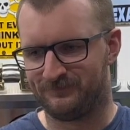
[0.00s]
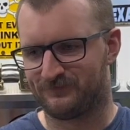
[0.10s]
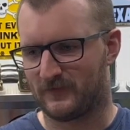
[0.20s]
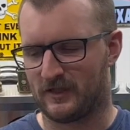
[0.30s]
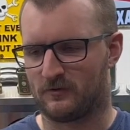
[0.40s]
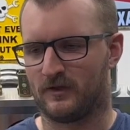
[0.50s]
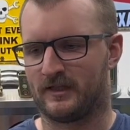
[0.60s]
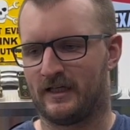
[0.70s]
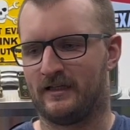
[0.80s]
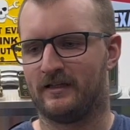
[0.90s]
that's one
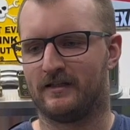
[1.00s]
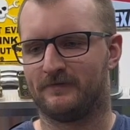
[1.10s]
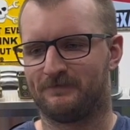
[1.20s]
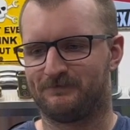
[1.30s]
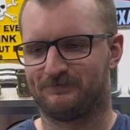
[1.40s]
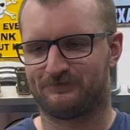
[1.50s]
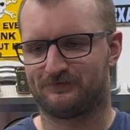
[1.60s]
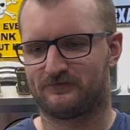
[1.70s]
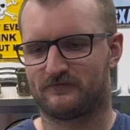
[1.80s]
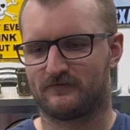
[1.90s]
thing that
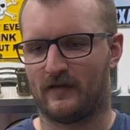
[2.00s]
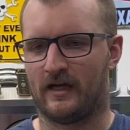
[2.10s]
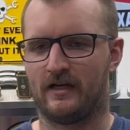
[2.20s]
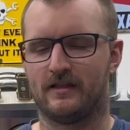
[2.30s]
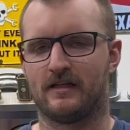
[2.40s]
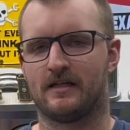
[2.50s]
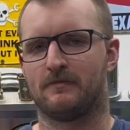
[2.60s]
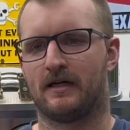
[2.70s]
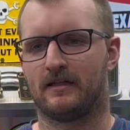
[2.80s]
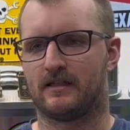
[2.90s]
I didn't think
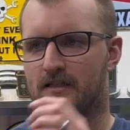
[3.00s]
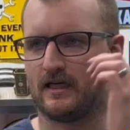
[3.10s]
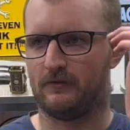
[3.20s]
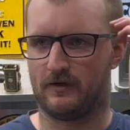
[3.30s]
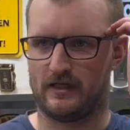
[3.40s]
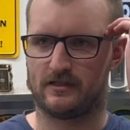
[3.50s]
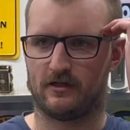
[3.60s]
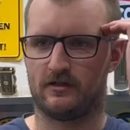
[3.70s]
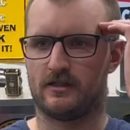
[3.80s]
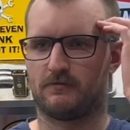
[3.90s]
about at the time when I
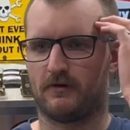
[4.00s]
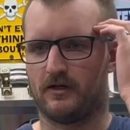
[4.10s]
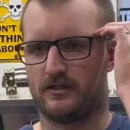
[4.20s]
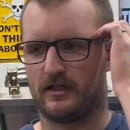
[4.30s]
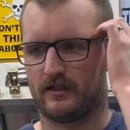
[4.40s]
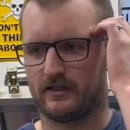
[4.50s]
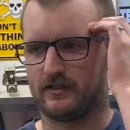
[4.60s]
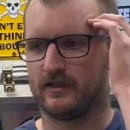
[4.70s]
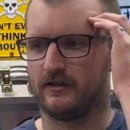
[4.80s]
started this project, because